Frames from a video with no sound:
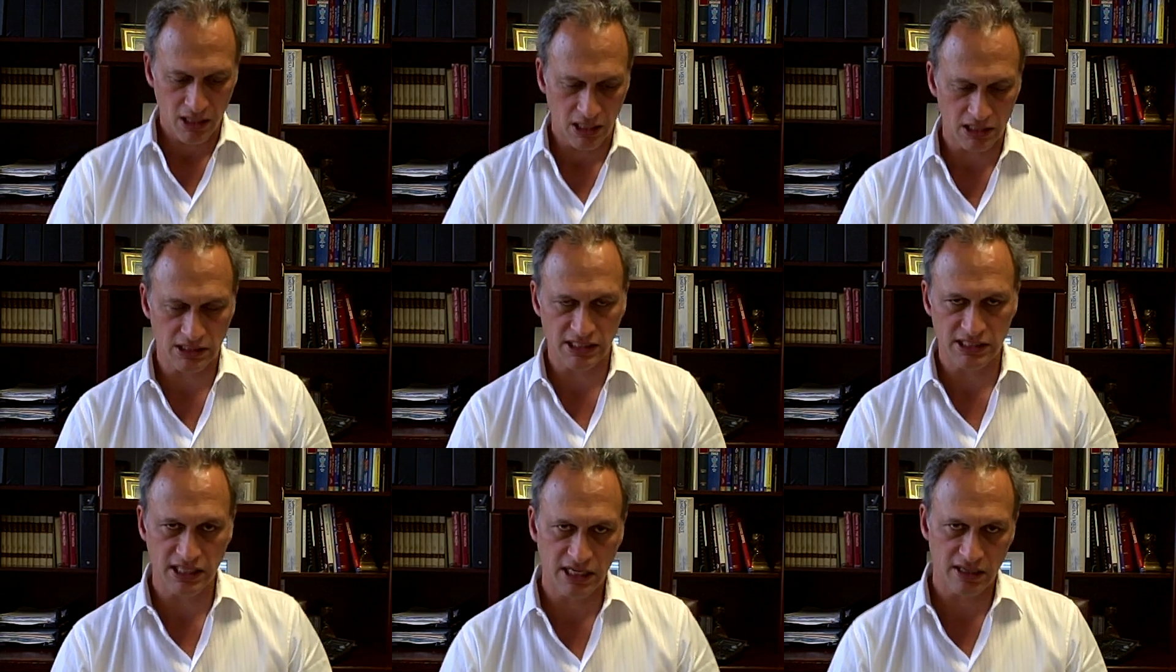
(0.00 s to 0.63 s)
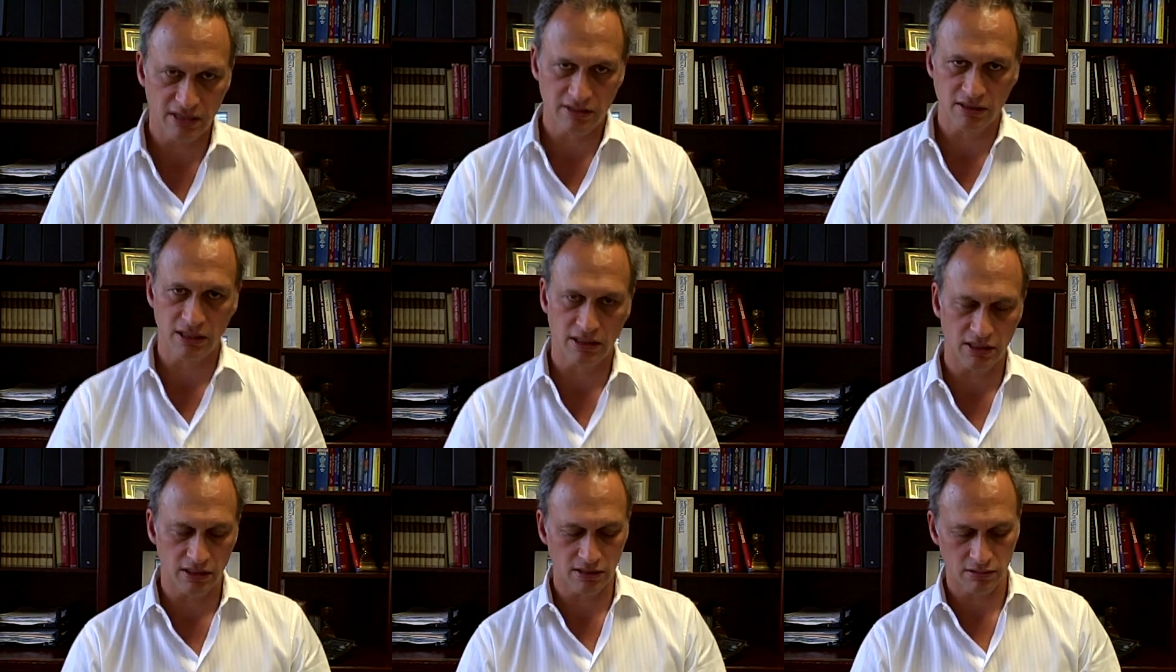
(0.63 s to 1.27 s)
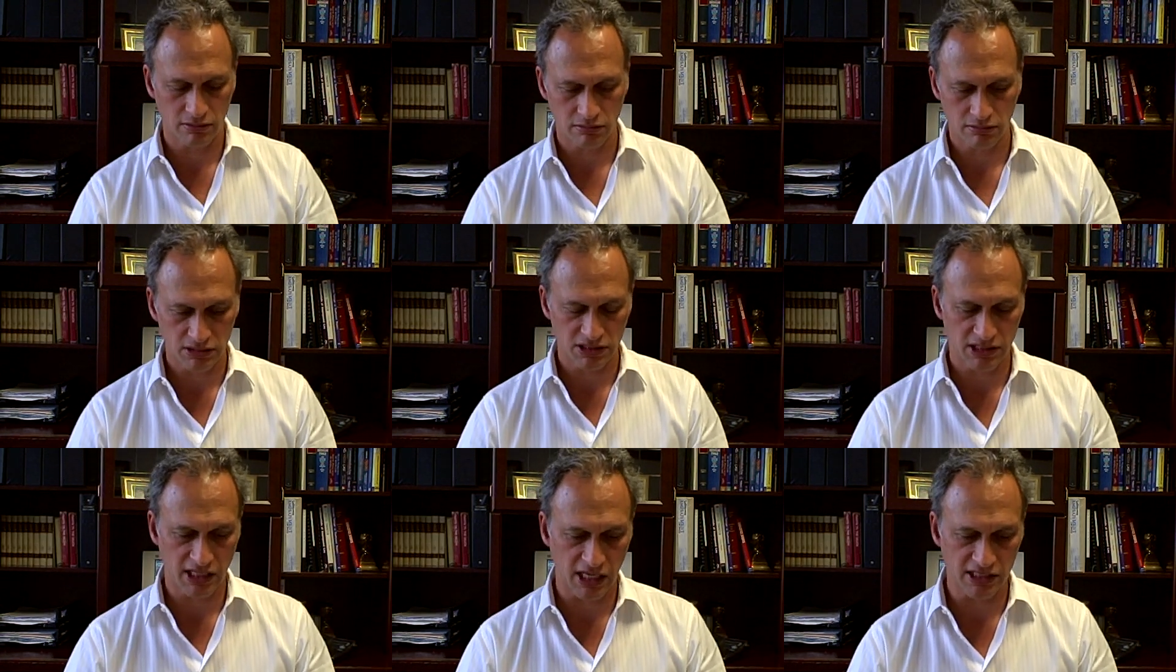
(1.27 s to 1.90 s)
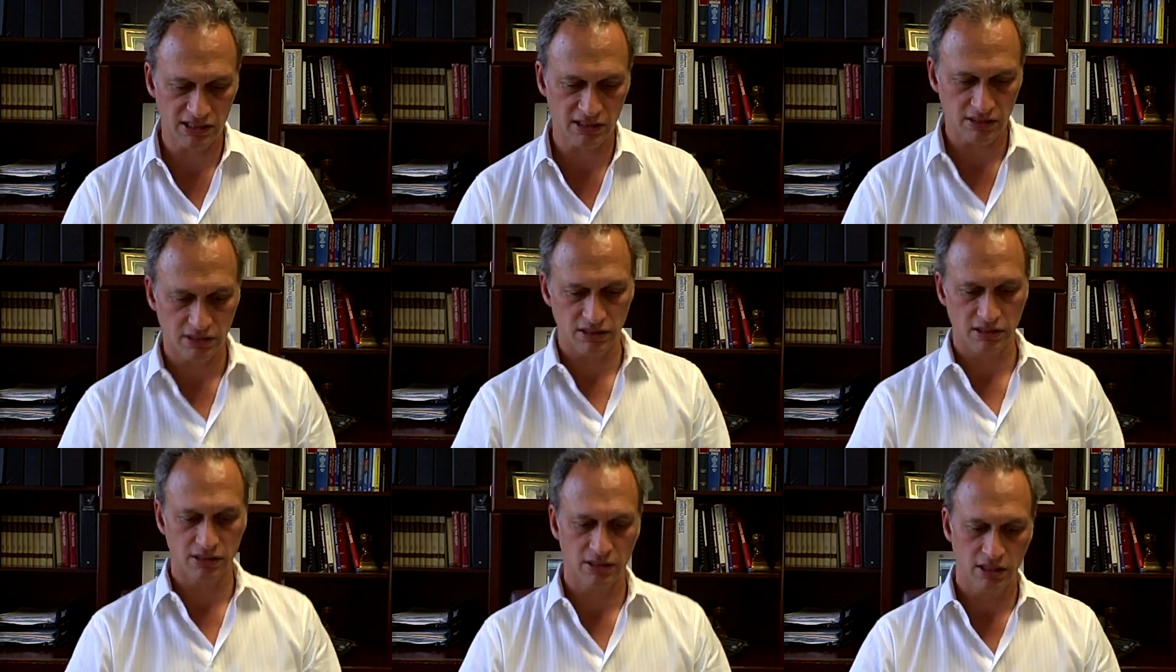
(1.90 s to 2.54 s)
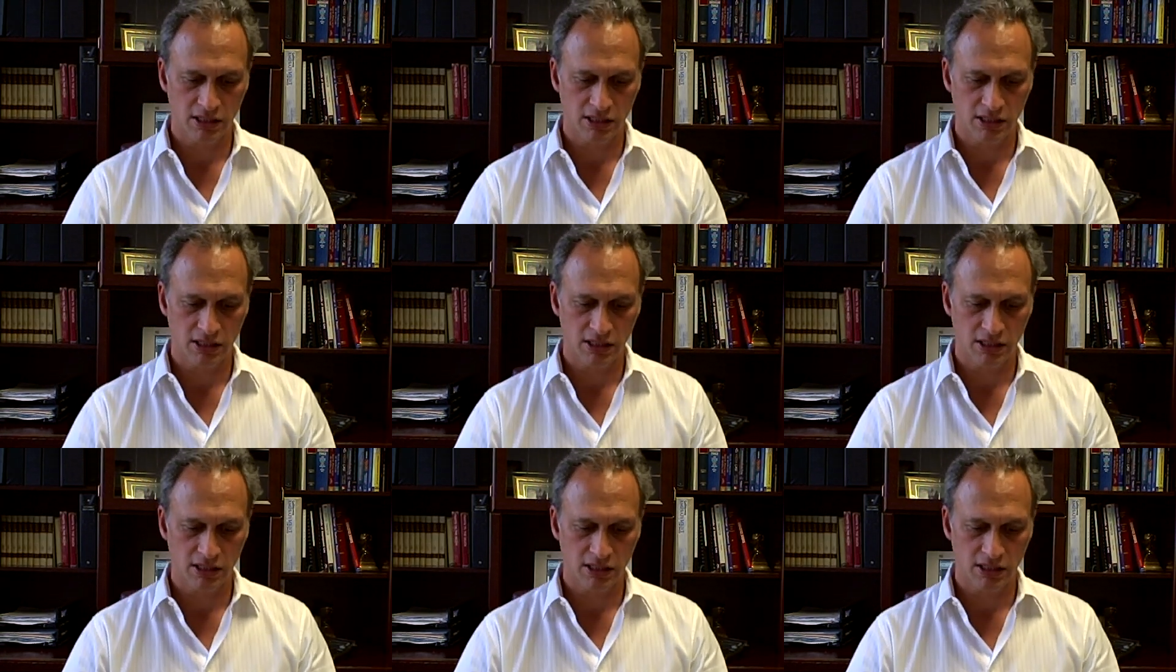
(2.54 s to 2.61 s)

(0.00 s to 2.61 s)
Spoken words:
As I said in discussing the